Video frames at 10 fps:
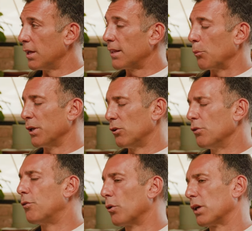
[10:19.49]
that we do
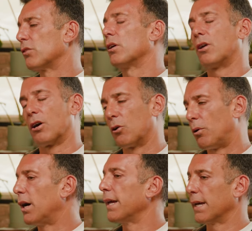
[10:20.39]
focus on
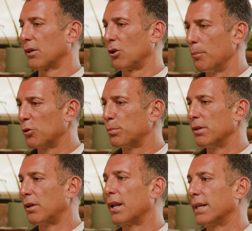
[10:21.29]
ROI and economics, but
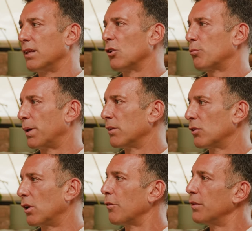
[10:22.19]
not at the
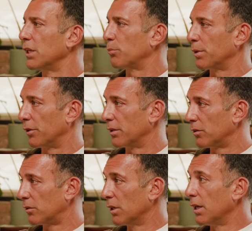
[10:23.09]
expense of the
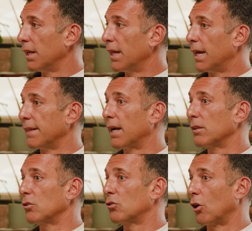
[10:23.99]
experience. And
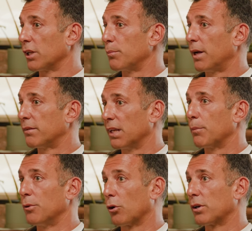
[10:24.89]
that started by setting
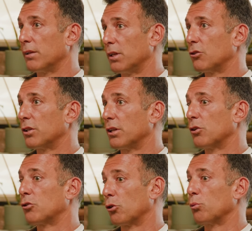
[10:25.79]
up the organization in a
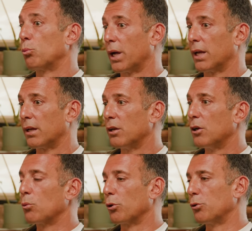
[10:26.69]
certain way,
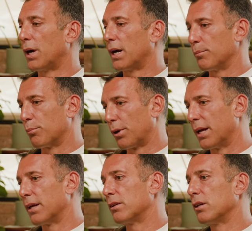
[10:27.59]
where you had
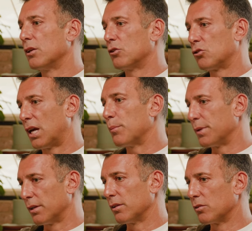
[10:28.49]
brand
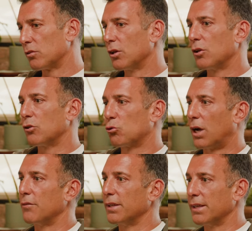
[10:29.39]
champions
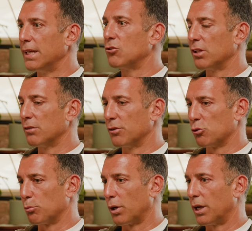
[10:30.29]
driving each
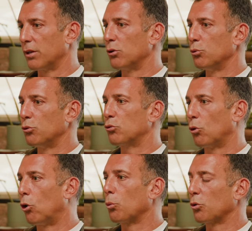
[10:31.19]
individual brand whose
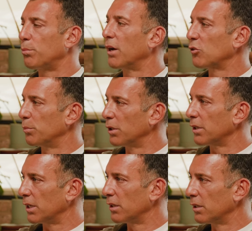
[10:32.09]
sole
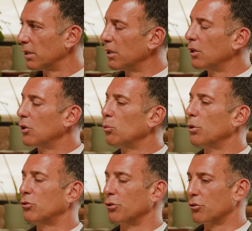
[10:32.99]
responsibility
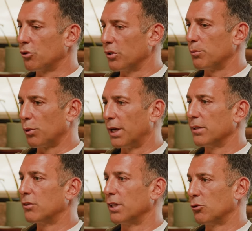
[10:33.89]
was to ensure that the
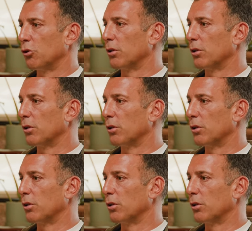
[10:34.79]
brand stay true to